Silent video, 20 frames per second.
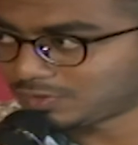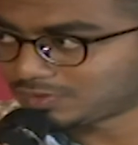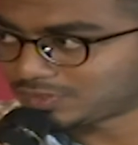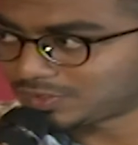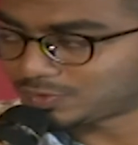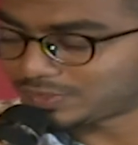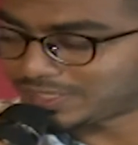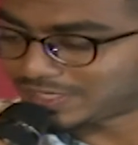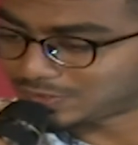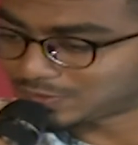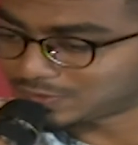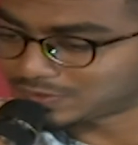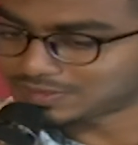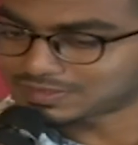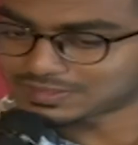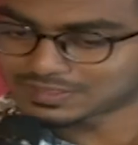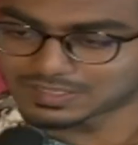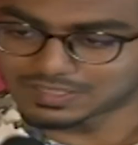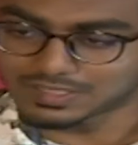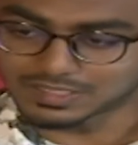thing to add on.
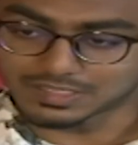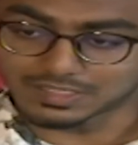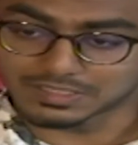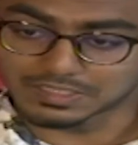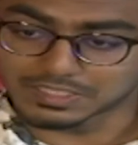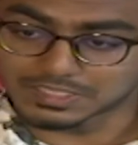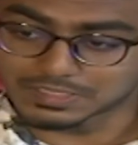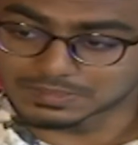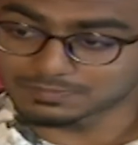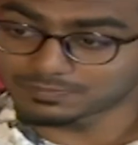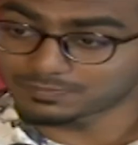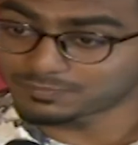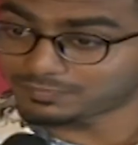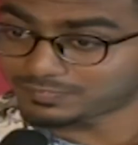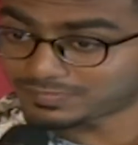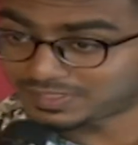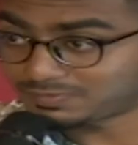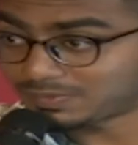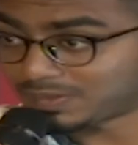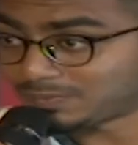
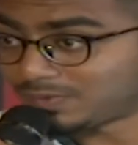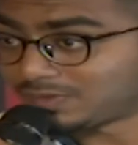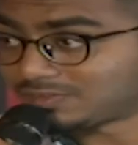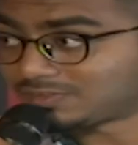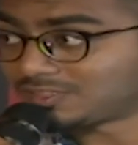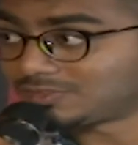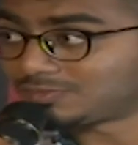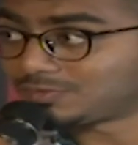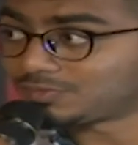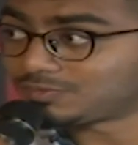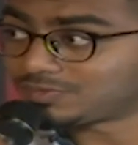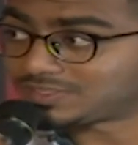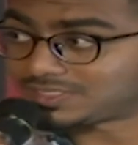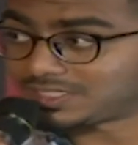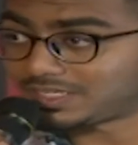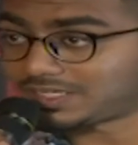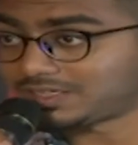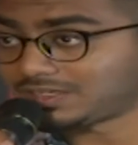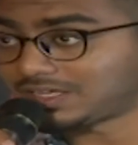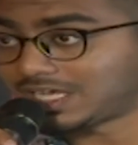It's my personal view, which
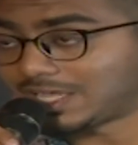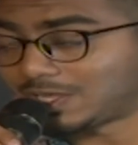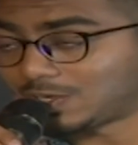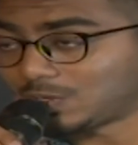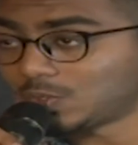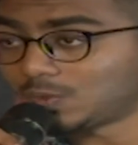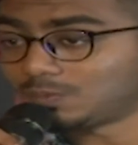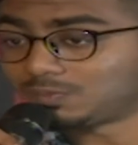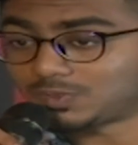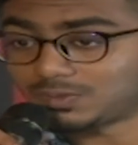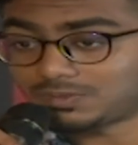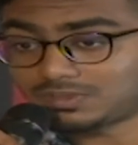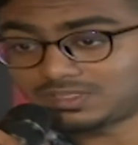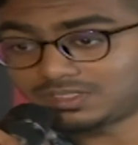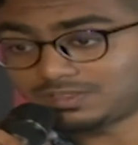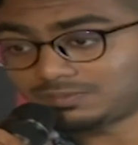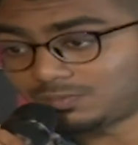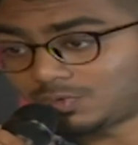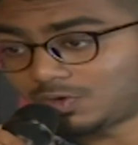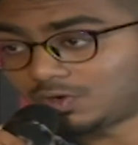I hope to see
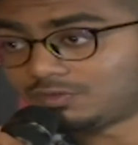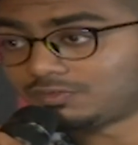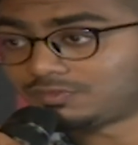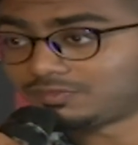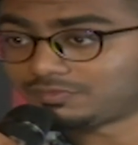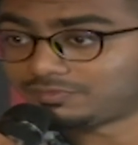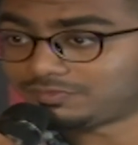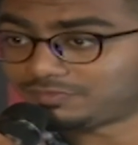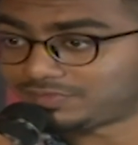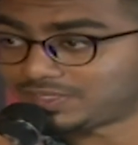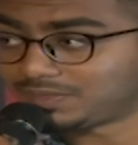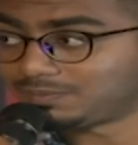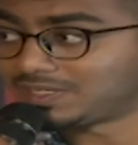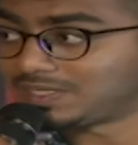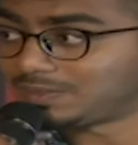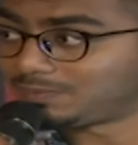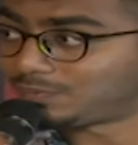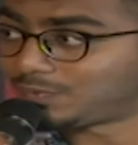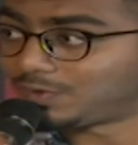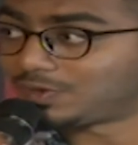more female
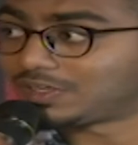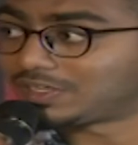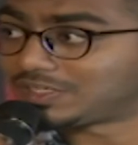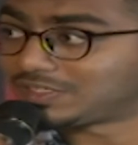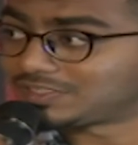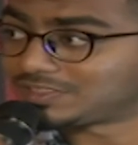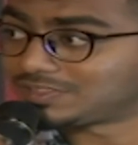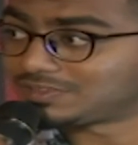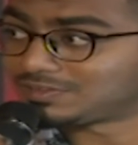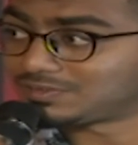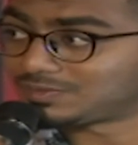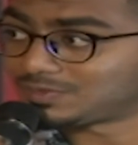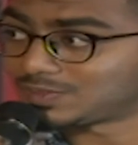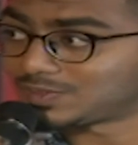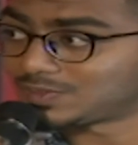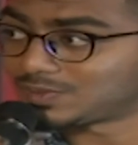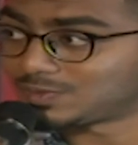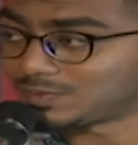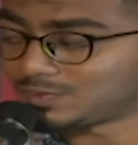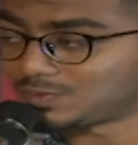politicians
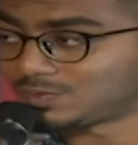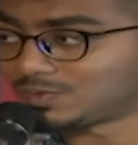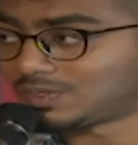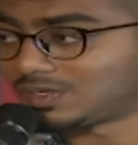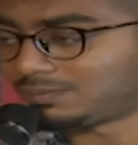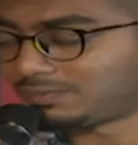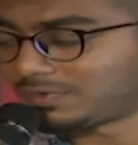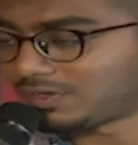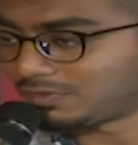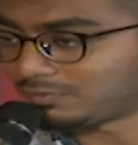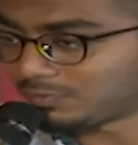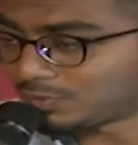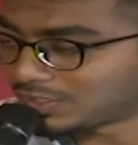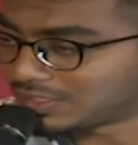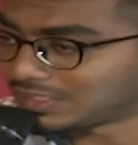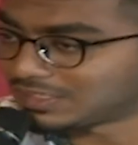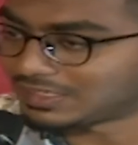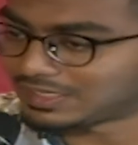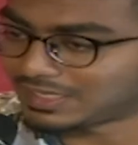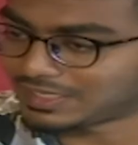who are
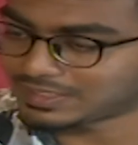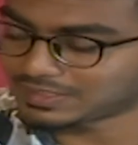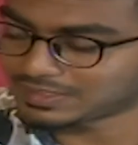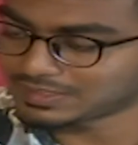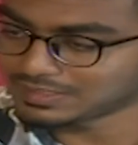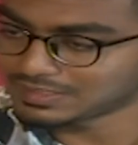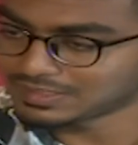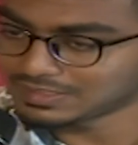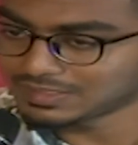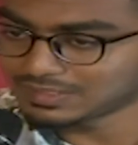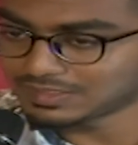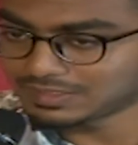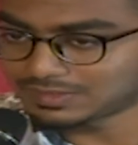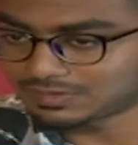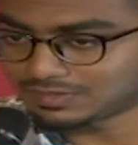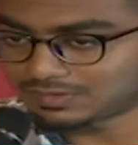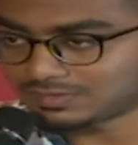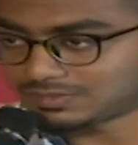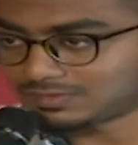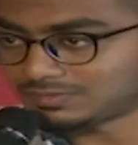vocal, like
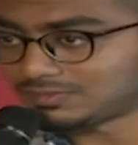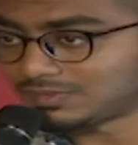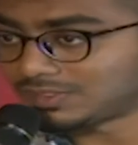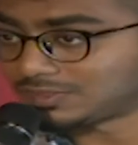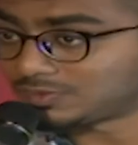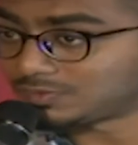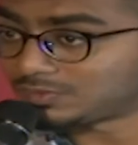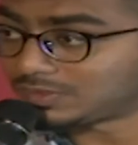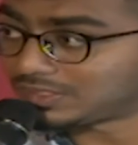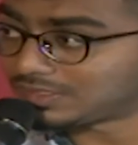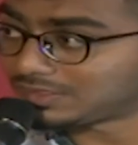the one that-